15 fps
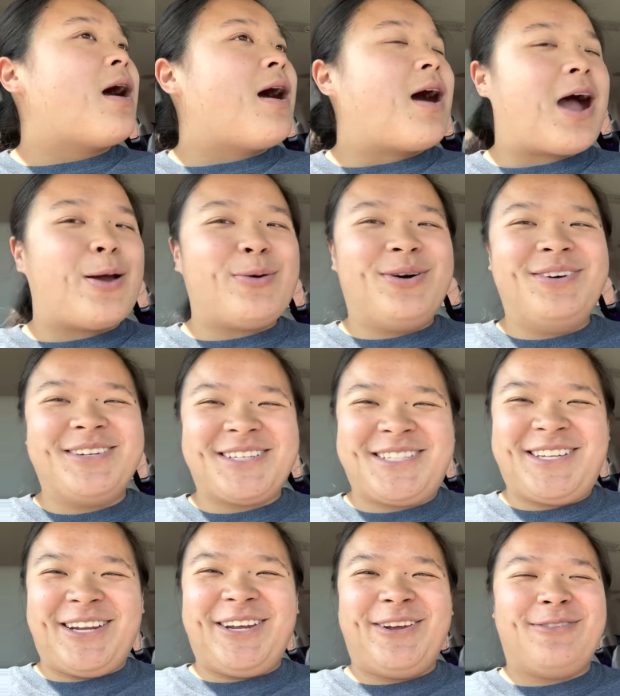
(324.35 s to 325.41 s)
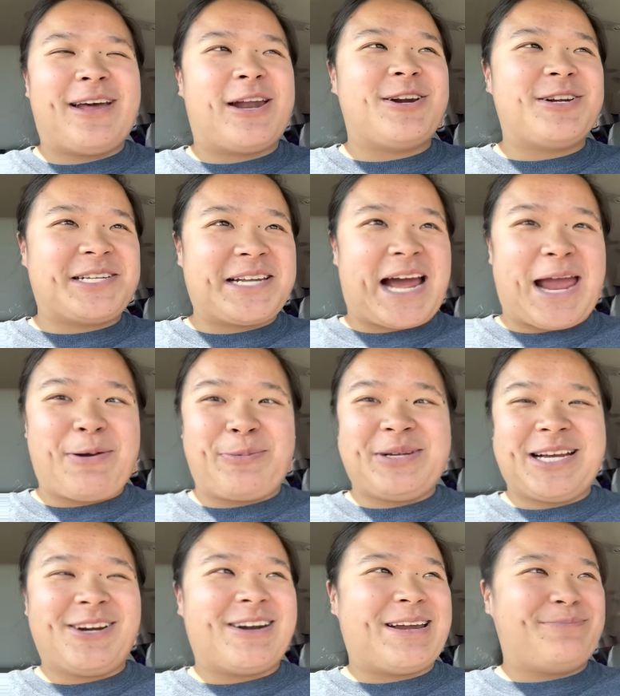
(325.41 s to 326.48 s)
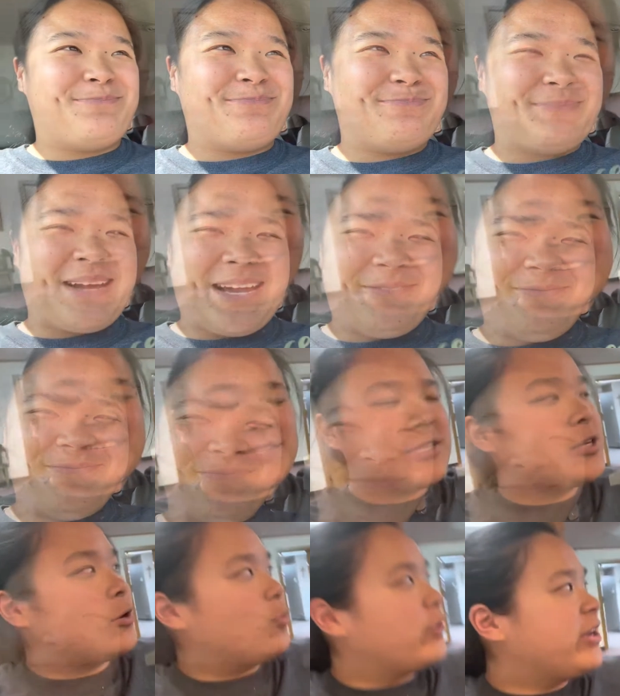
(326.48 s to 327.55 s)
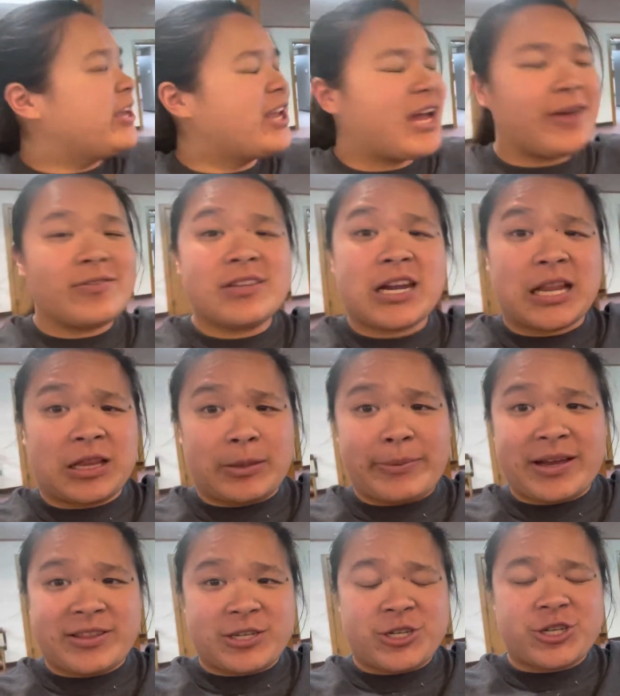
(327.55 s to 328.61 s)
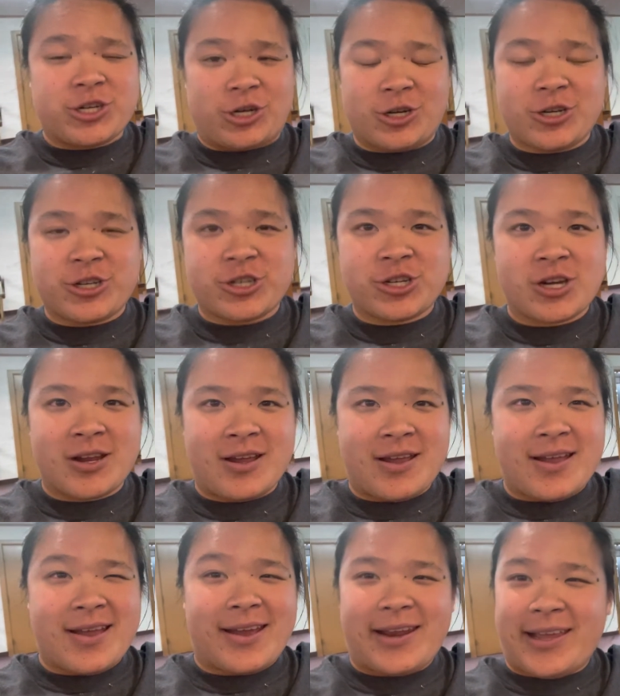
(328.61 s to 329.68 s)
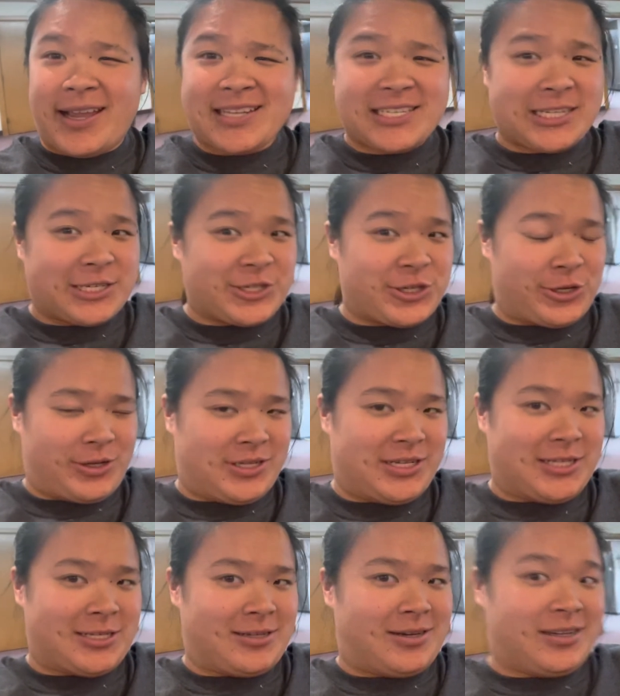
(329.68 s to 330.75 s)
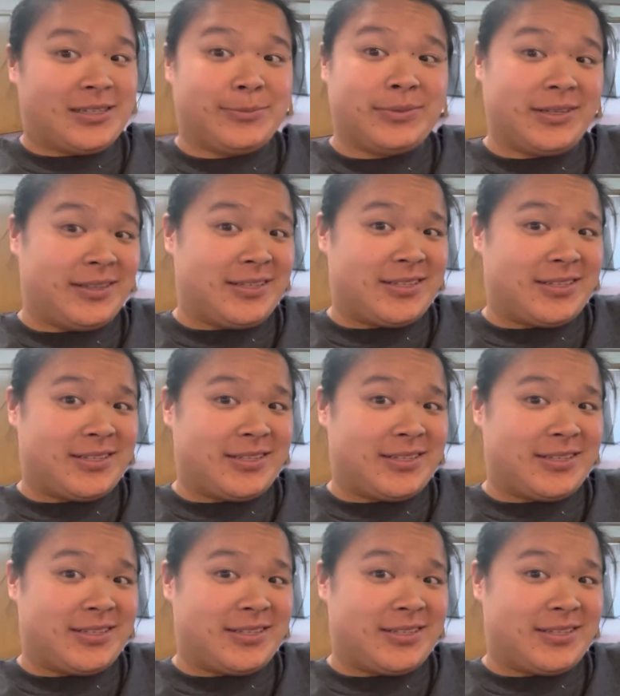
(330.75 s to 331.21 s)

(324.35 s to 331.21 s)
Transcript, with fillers: I will see you later tonight. we did great. Bye. So we have done a little bit at the church. And I guess I can show you because it's not completely